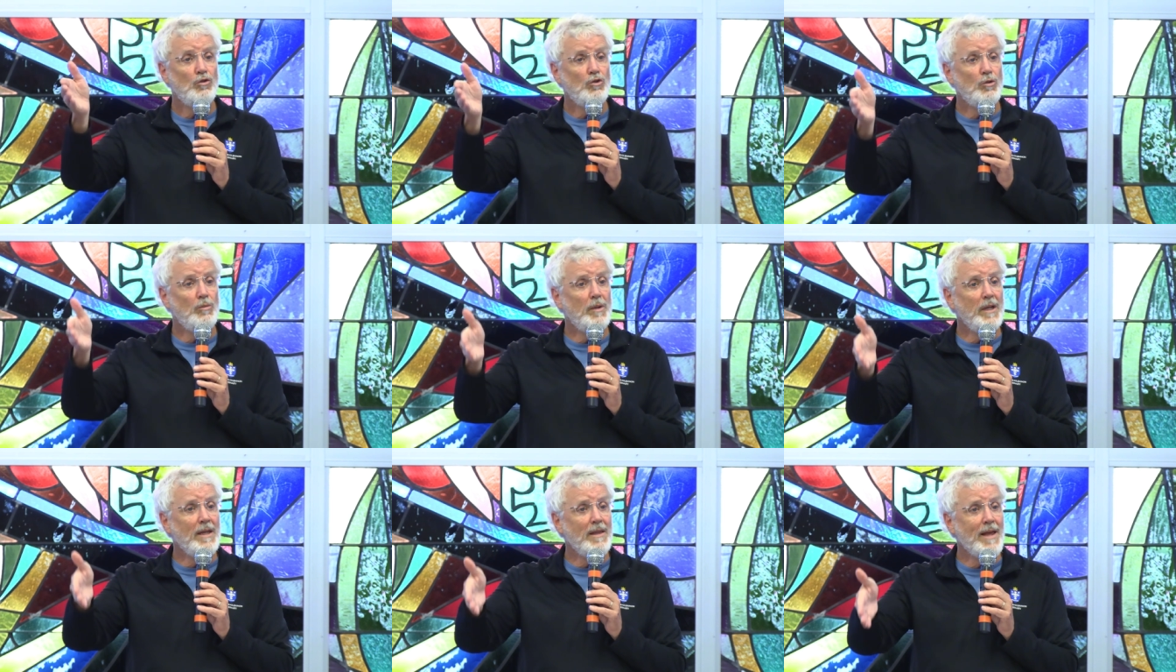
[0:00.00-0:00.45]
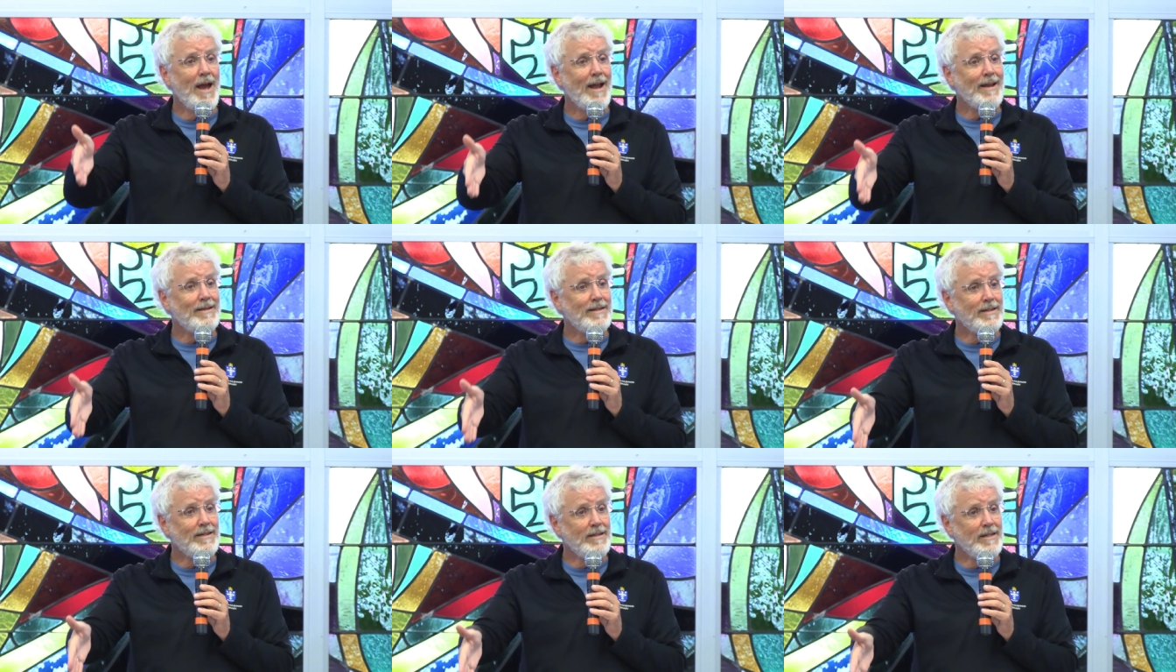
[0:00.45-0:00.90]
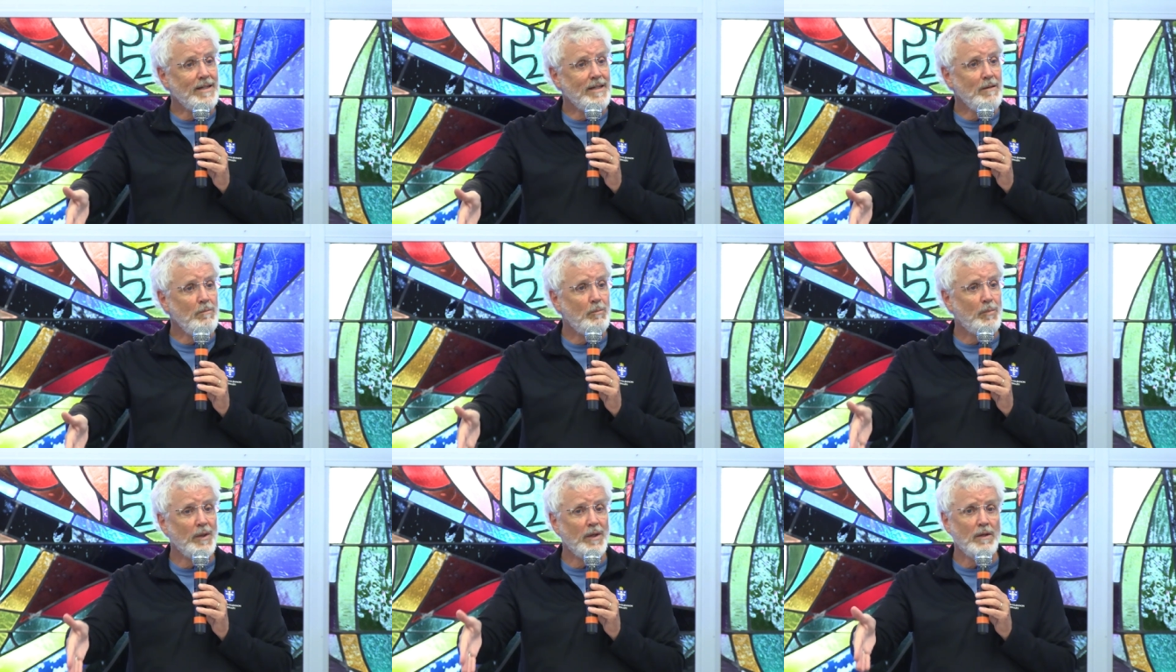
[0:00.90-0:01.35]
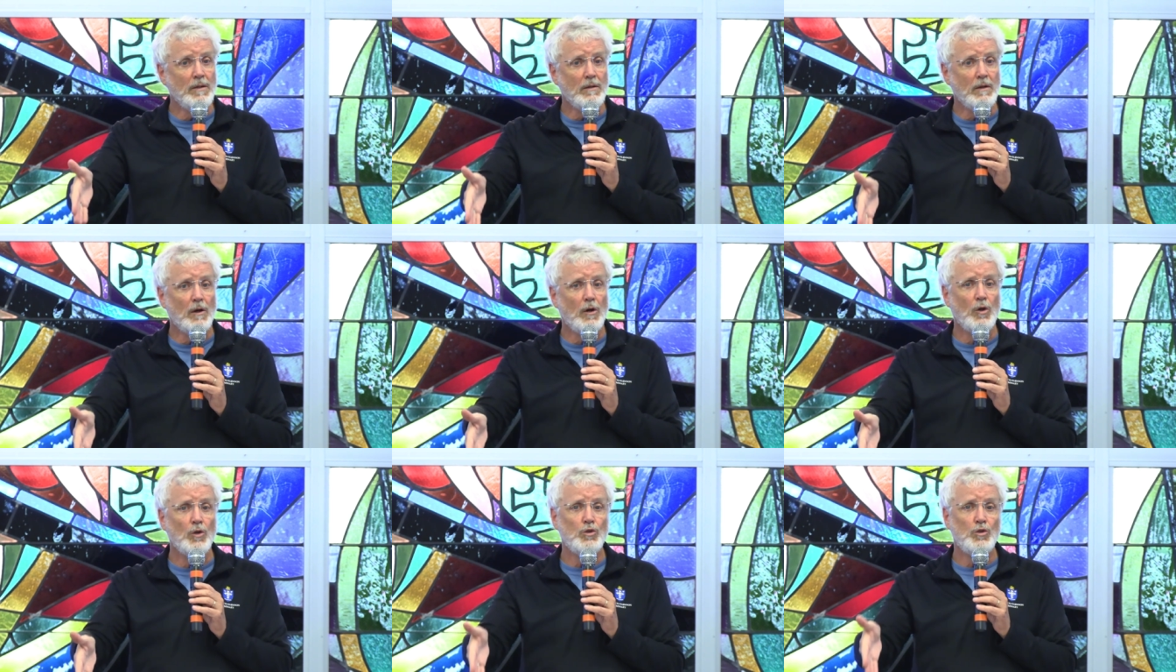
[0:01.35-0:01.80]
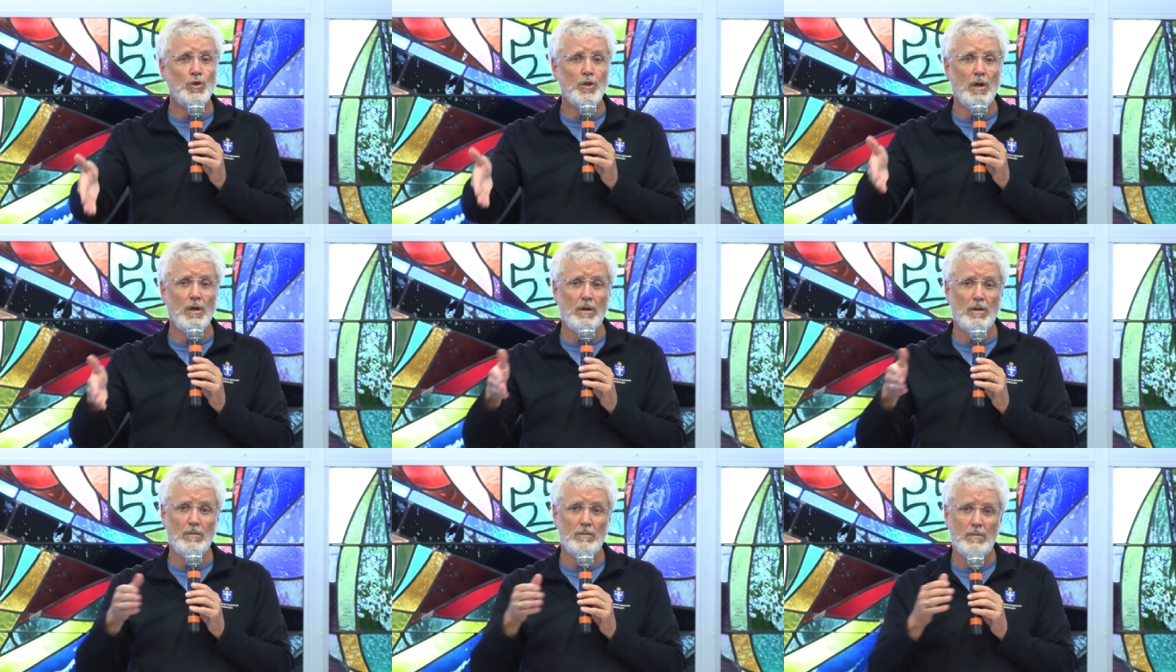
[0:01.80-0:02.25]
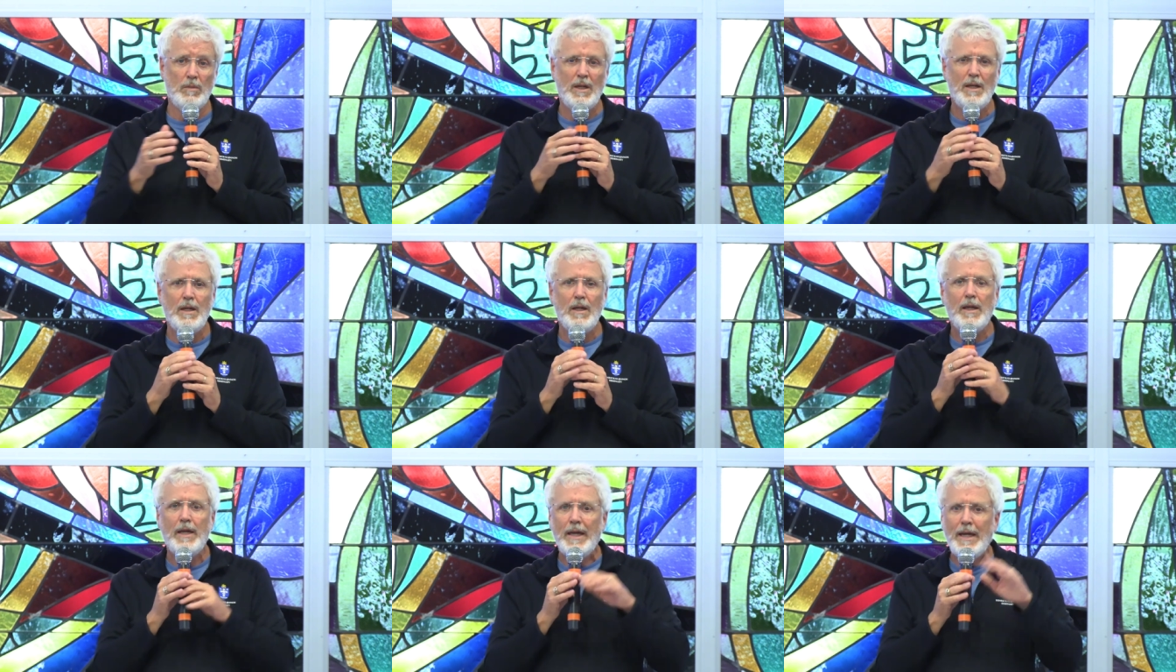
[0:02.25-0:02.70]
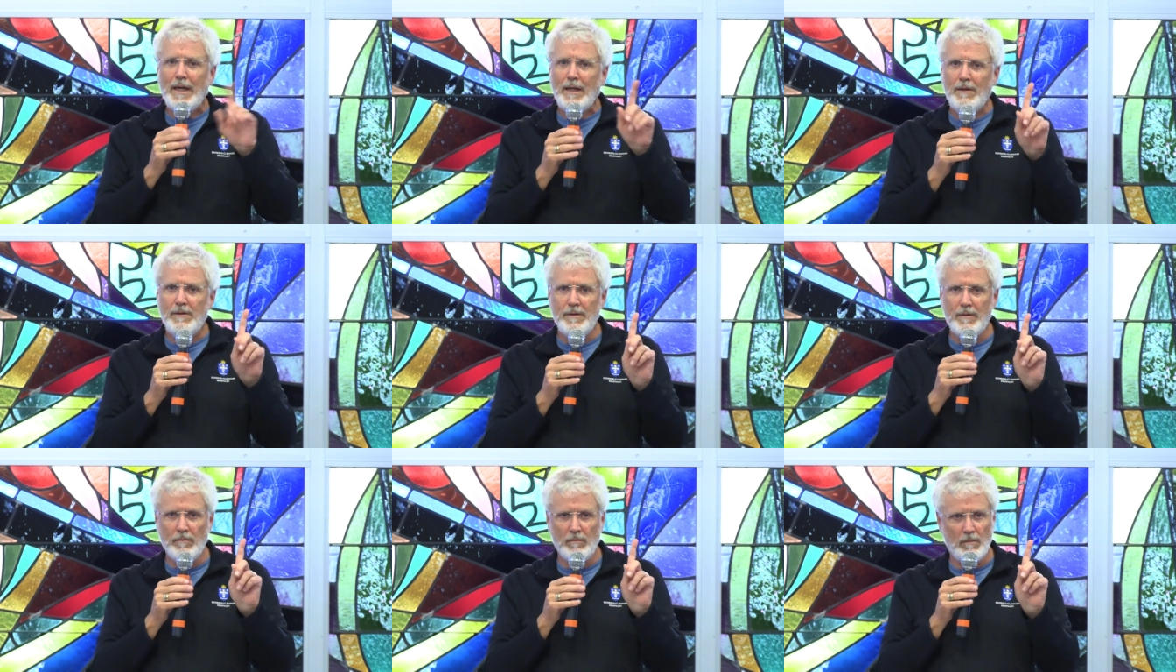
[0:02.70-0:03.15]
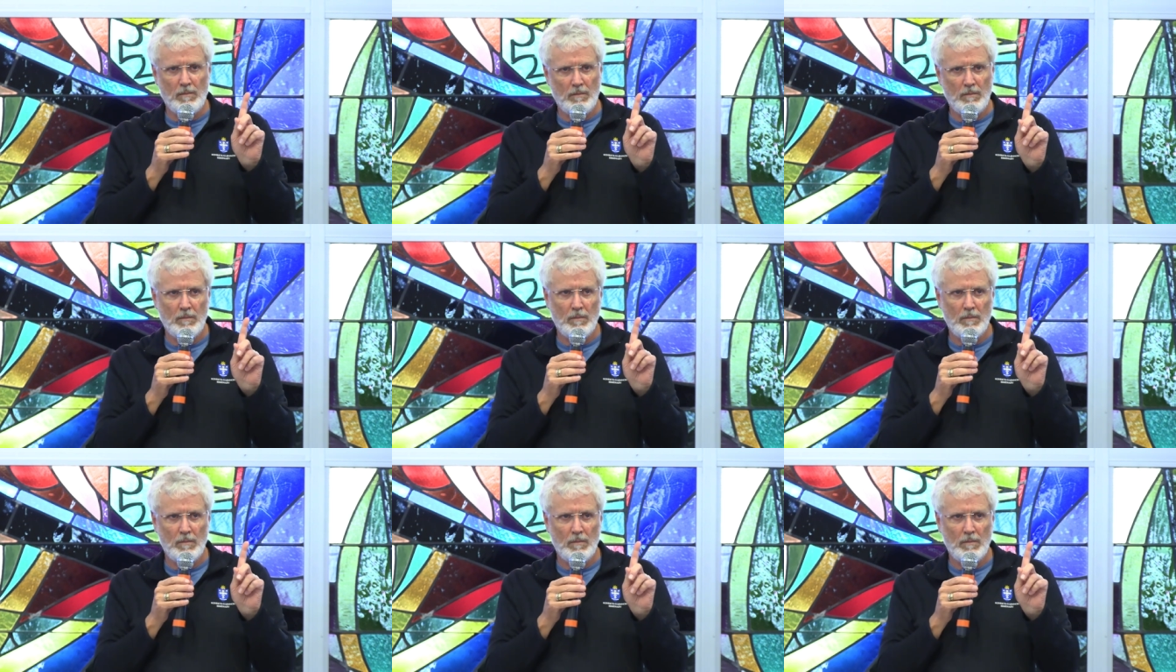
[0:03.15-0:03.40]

to be that deep in culture, hidden,